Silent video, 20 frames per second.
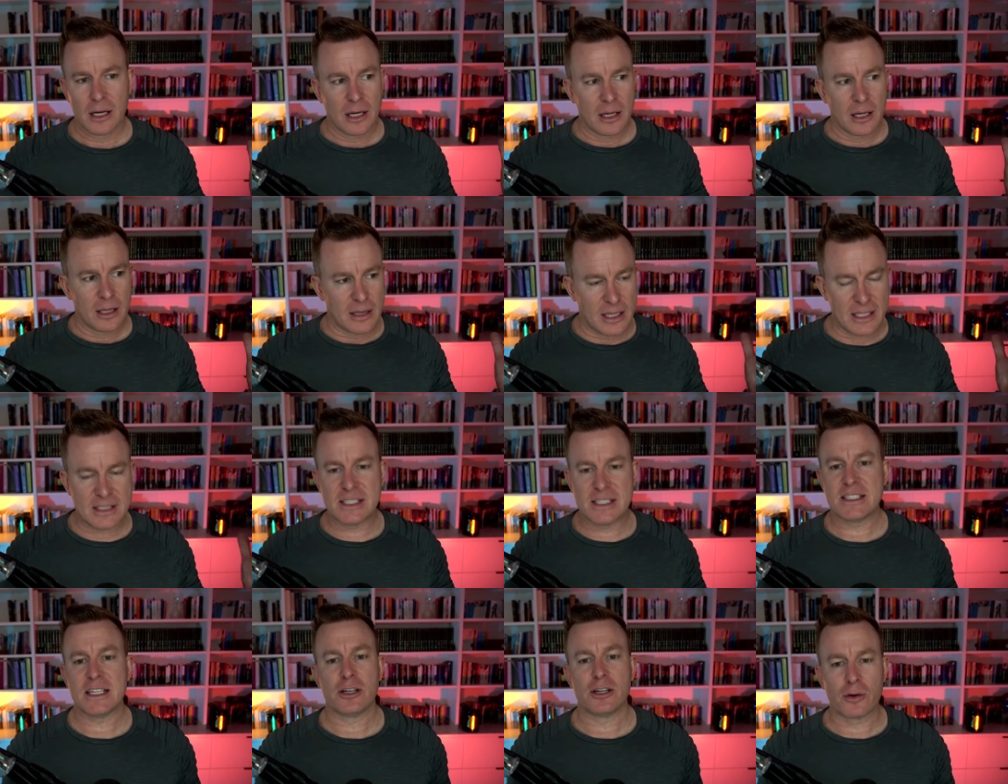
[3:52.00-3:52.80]
this is
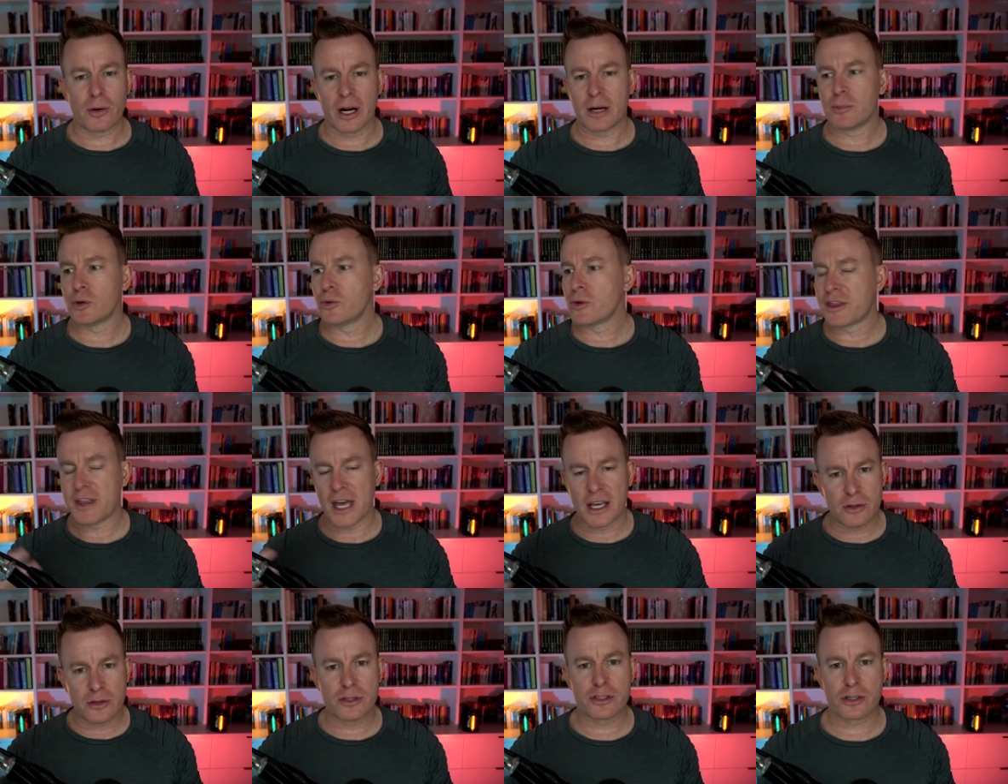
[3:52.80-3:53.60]
incredible.
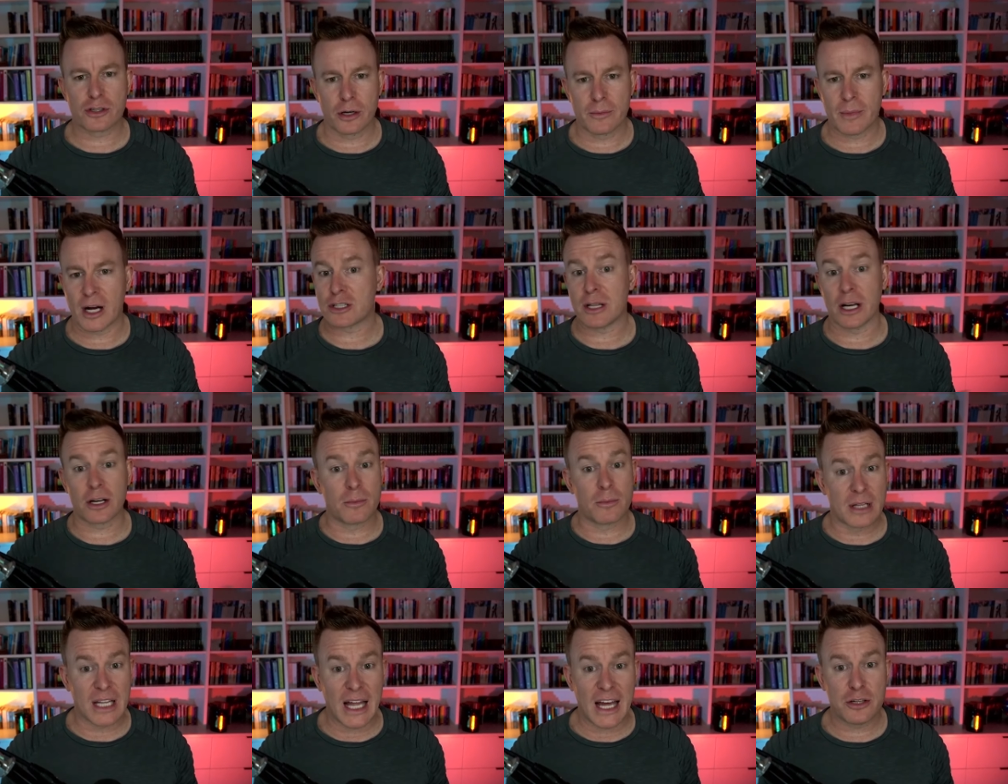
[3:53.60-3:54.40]
Thank you so much. Like, I'm
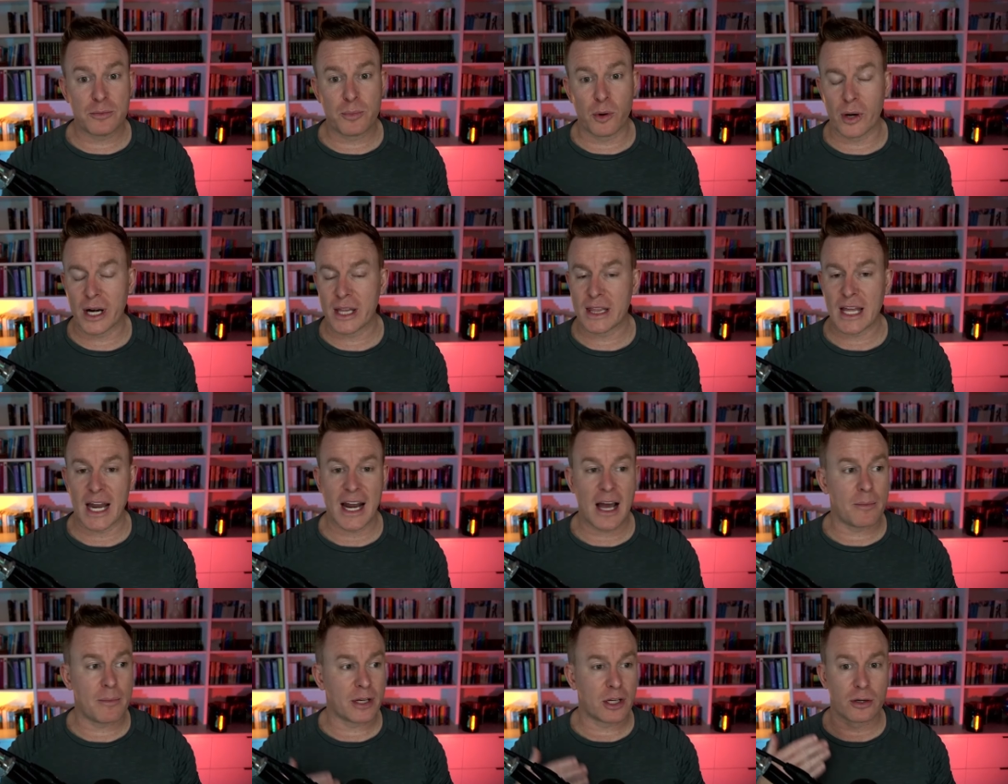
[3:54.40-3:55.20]
glad you pointed that
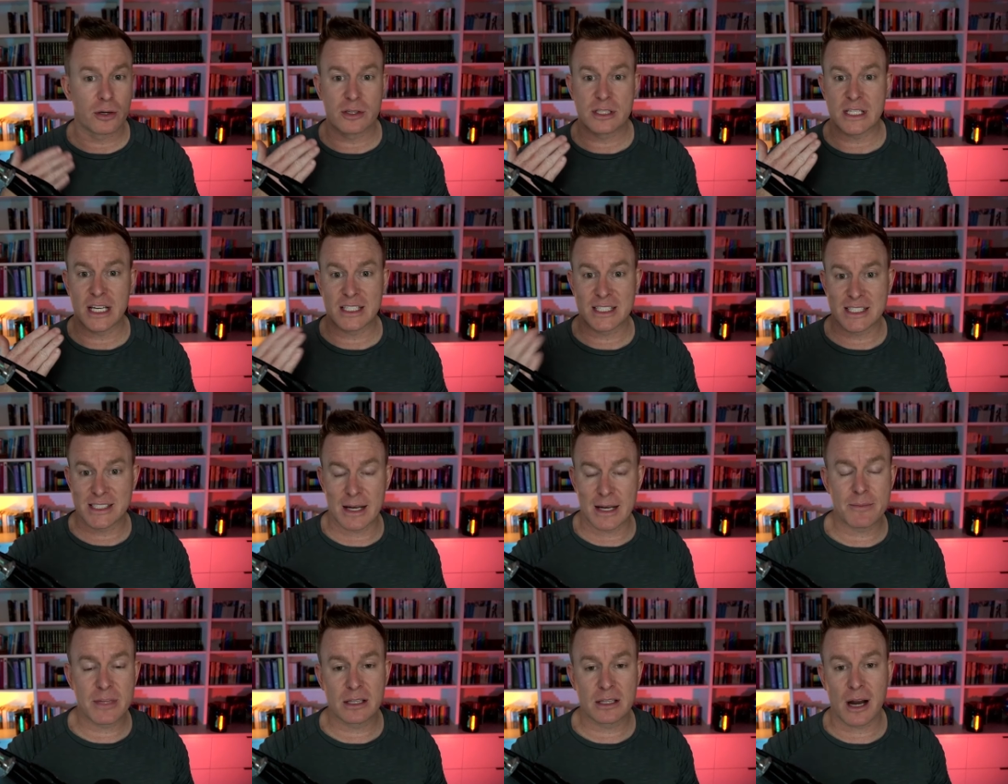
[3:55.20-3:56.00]
out because it's
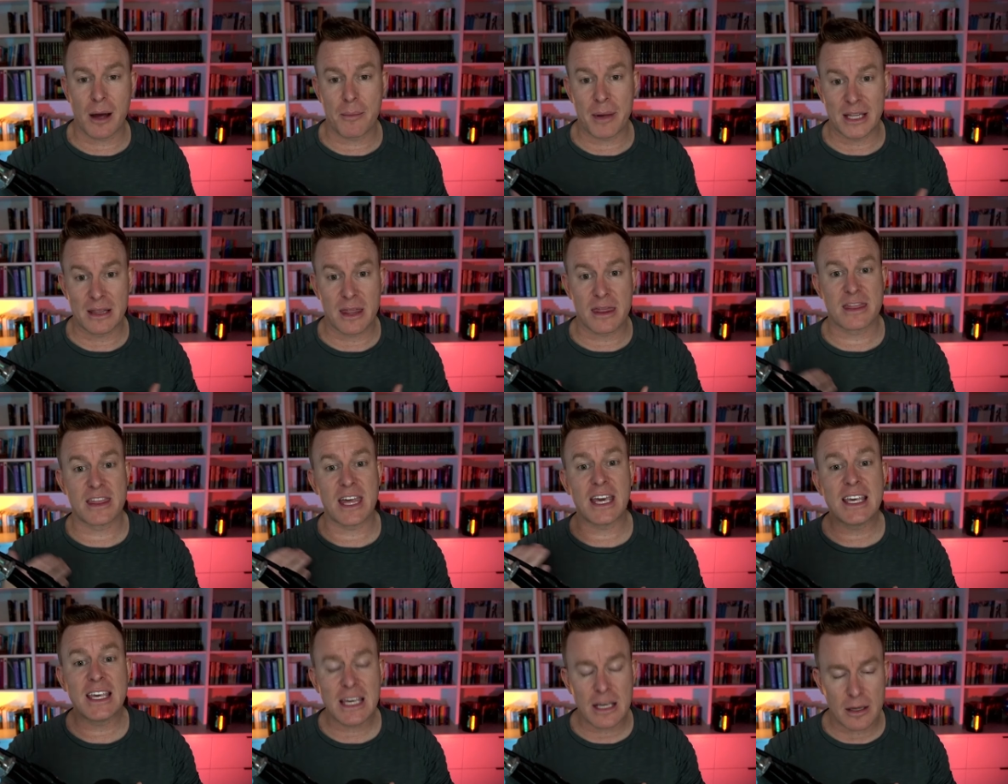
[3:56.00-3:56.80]
something that I've been
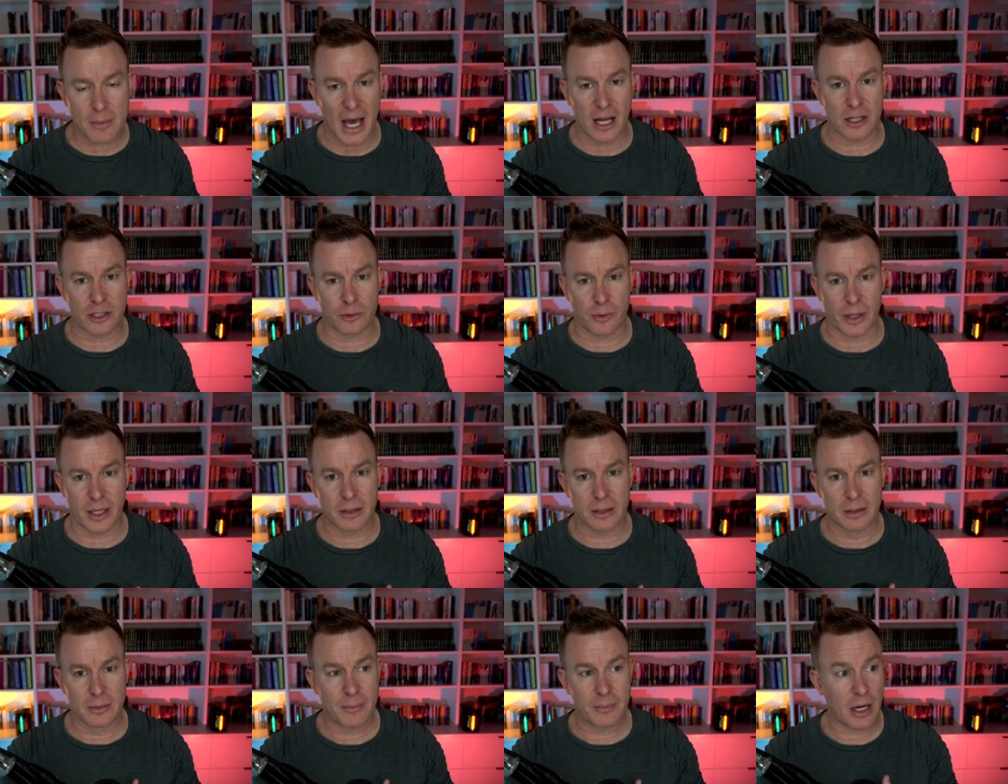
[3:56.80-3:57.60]
thinking about doing,
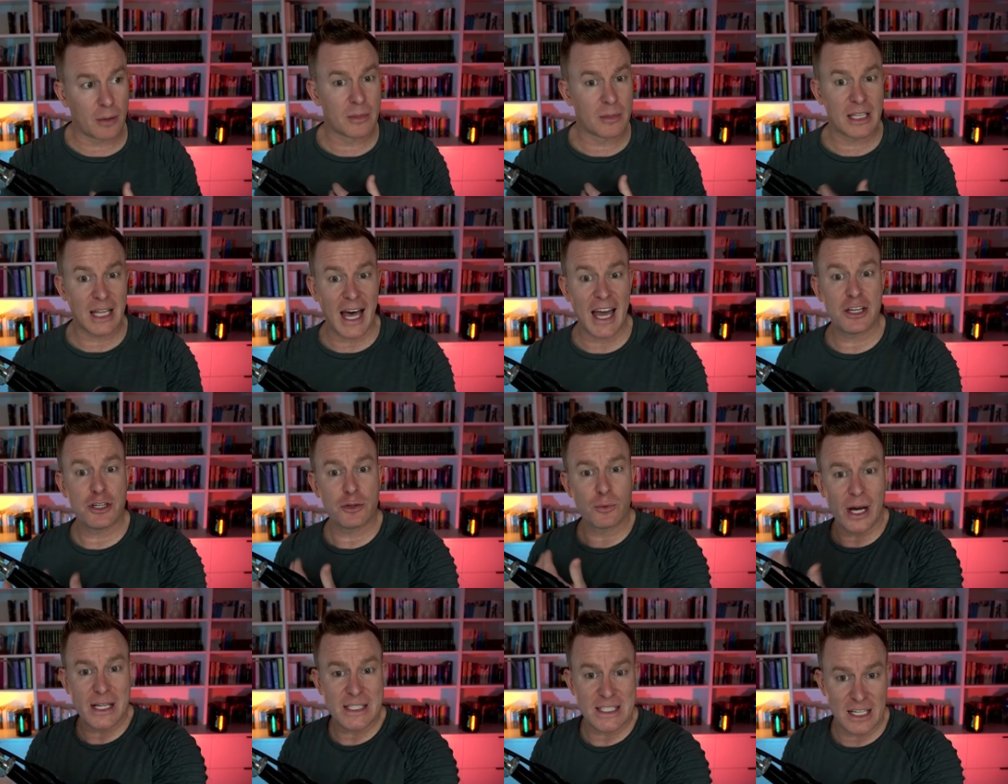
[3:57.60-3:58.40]
but I'm glad you
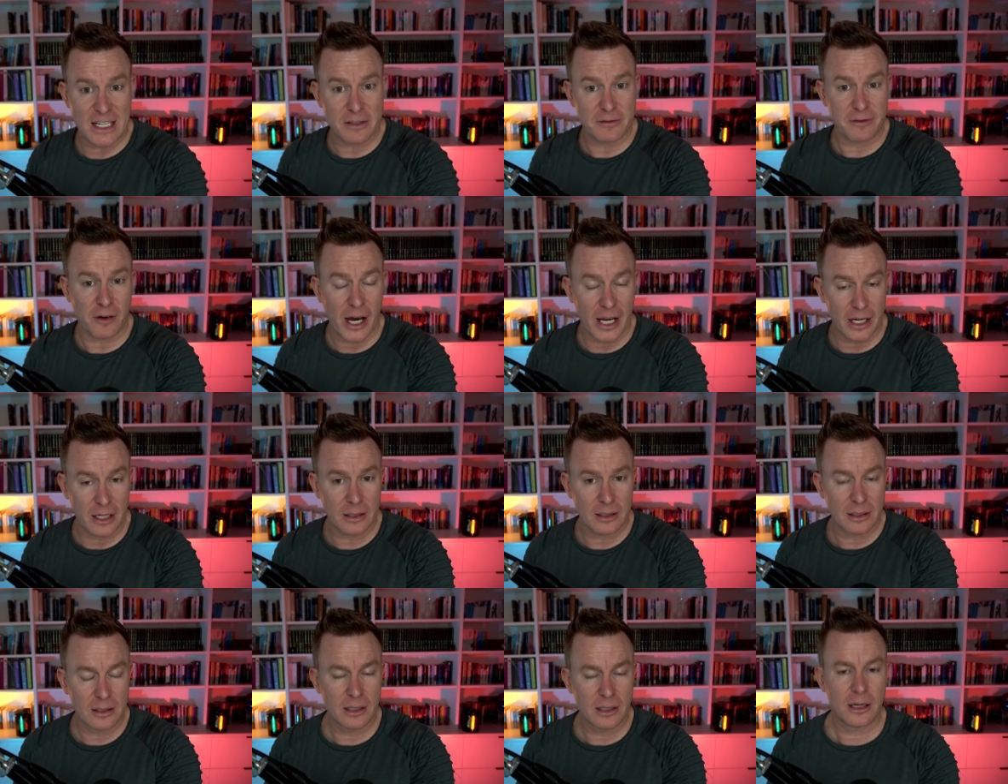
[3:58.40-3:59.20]
identified it.